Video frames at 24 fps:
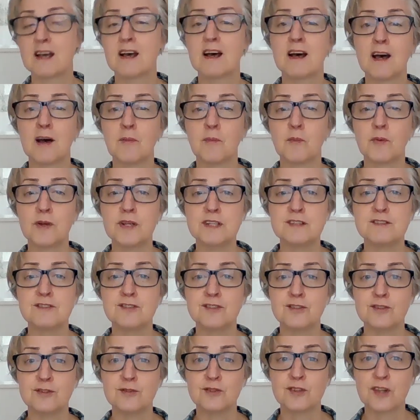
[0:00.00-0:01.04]
We need
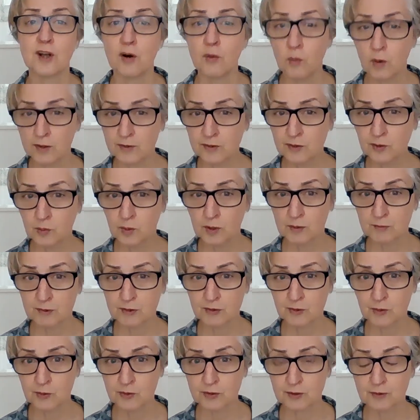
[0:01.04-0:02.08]
to use our one-to-one
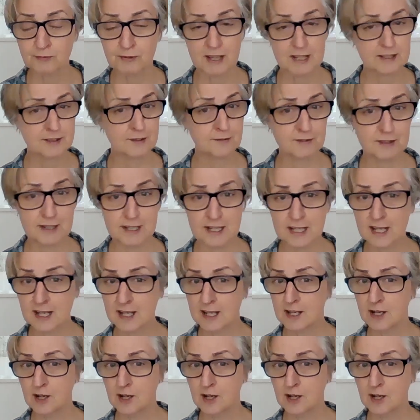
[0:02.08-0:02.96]
resource effectively.